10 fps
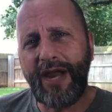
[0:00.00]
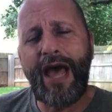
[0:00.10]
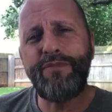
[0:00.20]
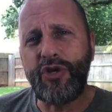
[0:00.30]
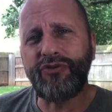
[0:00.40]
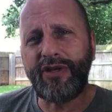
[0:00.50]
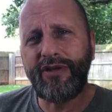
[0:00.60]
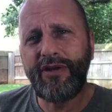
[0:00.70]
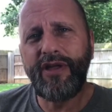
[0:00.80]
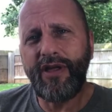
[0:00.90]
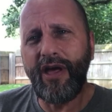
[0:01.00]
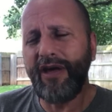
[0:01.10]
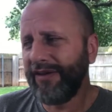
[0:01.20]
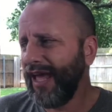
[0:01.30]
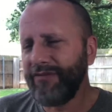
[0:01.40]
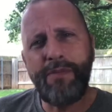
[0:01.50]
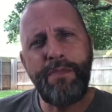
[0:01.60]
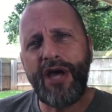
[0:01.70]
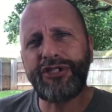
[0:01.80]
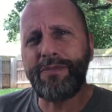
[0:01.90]
I'm using. Kind of a
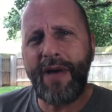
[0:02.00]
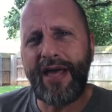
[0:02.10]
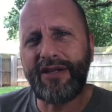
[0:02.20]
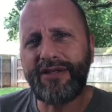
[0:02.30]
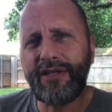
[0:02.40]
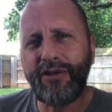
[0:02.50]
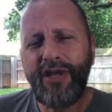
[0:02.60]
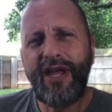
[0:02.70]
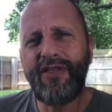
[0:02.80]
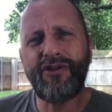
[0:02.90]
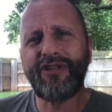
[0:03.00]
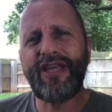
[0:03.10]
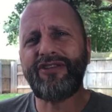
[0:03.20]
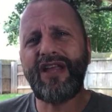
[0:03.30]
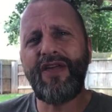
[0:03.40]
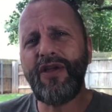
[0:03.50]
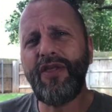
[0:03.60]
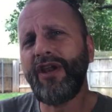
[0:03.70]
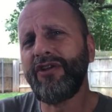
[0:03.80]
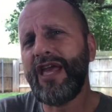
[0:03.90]
budget-minded deal. And there's links down there
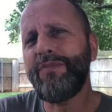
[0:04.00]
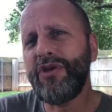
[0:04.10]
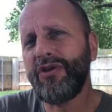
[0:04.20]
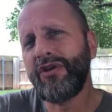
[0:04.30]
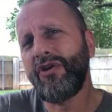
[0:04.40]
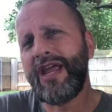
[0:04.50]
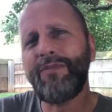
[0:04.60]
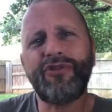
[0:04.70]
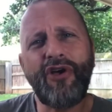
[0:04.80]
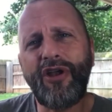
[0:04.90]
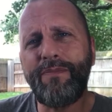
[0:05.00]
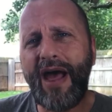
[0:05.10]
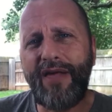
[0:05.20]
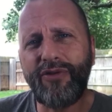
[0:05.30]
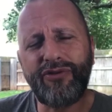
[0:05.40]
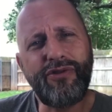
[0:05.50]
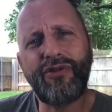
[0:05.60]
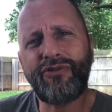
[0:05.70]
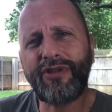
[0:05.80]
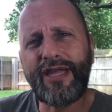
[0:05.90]
that'll enable you to go to Amazon and buy those through
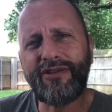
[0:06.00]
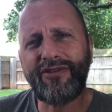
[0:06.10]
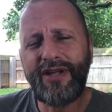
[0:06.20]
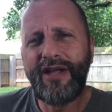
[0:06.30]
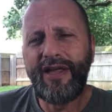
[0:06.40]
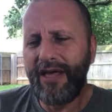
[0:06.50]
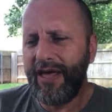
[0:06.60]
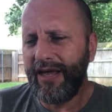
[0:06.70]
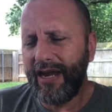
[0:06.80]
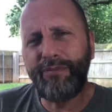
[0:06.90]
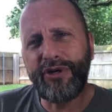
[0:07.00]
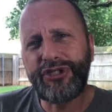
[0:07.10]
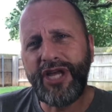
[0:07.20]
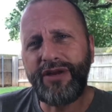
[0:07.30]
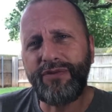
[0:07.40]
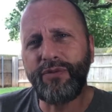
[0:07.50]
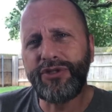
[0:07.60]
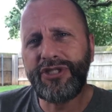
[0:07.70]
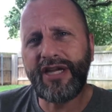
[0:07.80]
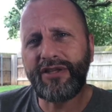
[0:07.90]
those links. And I'd appreciate it if you
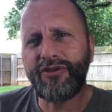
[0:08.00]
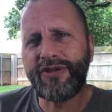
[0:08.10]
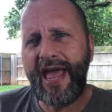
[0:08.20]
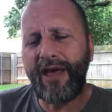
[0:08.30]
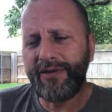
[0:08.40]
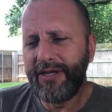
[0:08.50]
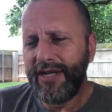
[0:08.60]
would check those out.